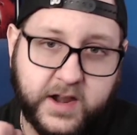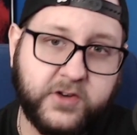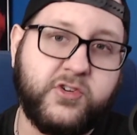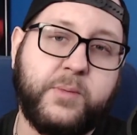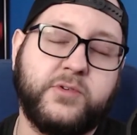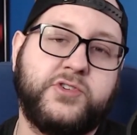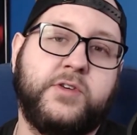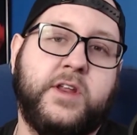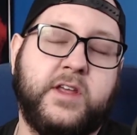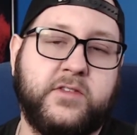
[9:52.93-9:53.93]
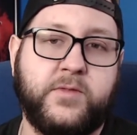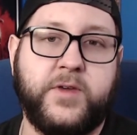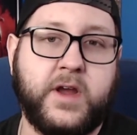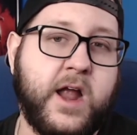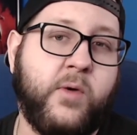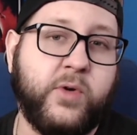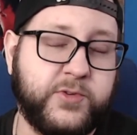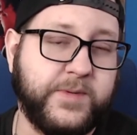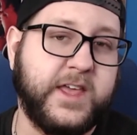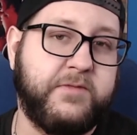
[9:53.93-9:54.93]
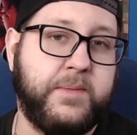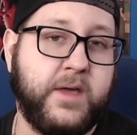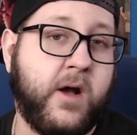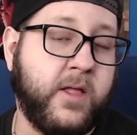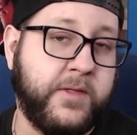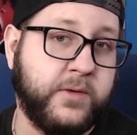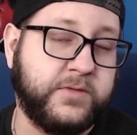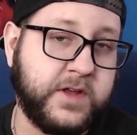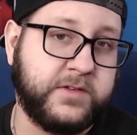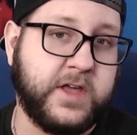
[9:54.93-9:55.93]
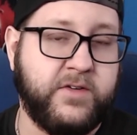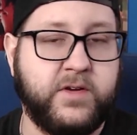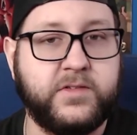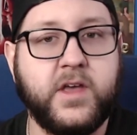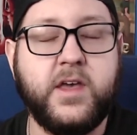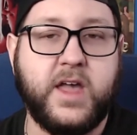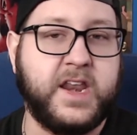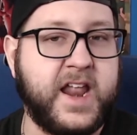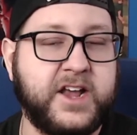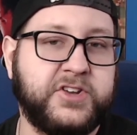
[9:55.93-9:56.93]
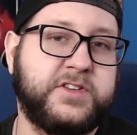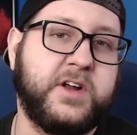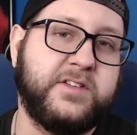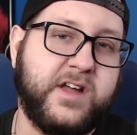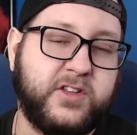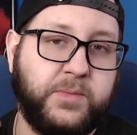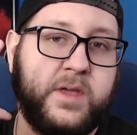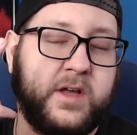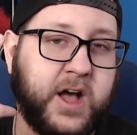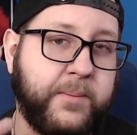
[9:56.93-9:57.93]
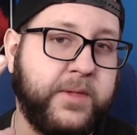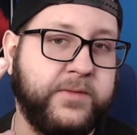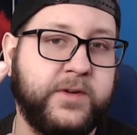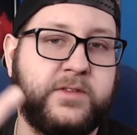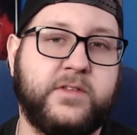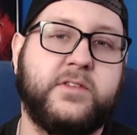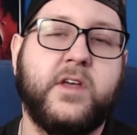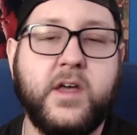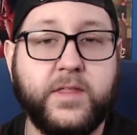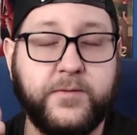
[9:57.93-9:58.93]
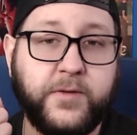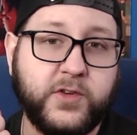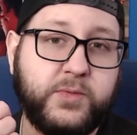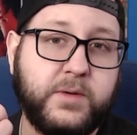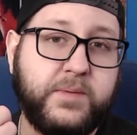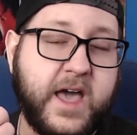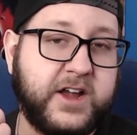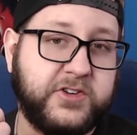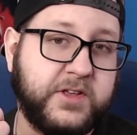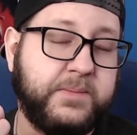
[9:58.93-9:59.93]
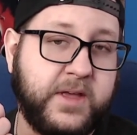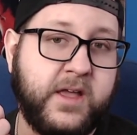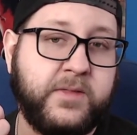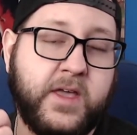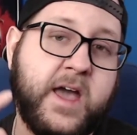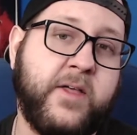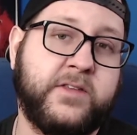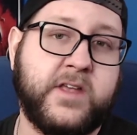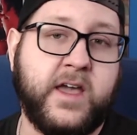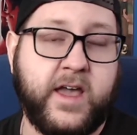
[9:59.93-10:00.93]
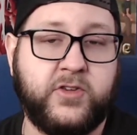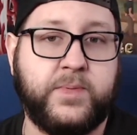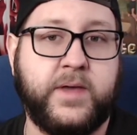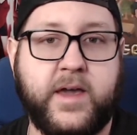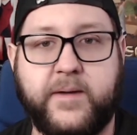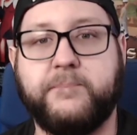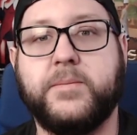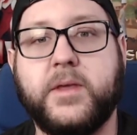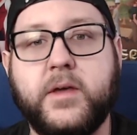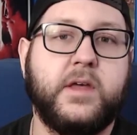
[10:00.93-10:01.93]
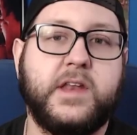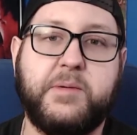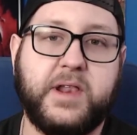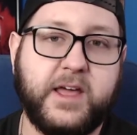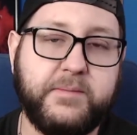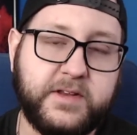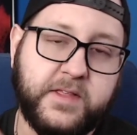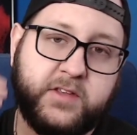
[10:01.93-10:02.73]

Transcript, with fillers: of troubleshooting to figure out what's been giving me all of those disk errors, and it actually turns out to be a couple of reasons. The first one actually being the LSI HBA. Now, what led me to this